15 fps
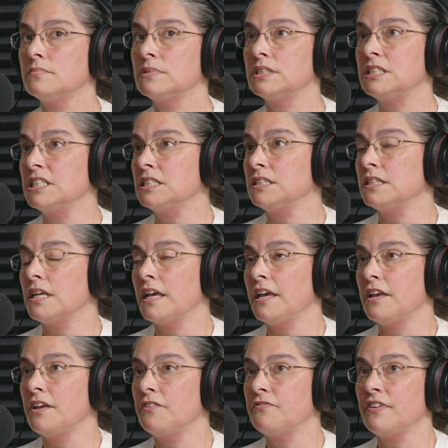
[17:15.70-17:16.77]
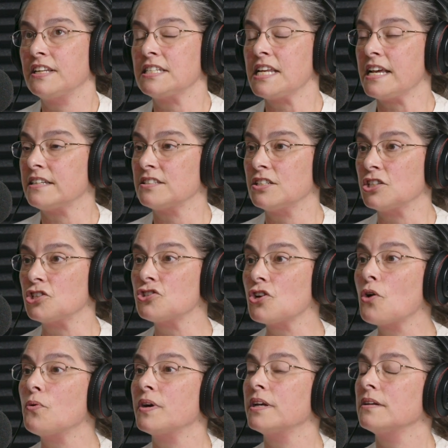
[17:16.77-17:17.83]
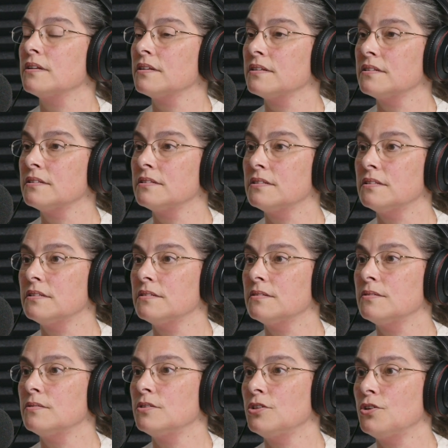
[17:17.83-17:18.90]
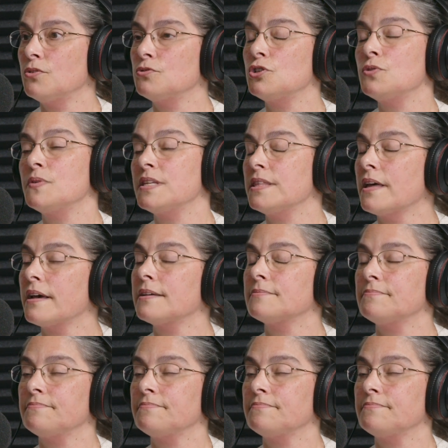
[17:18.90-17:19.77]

did a fantastic showing, doing that.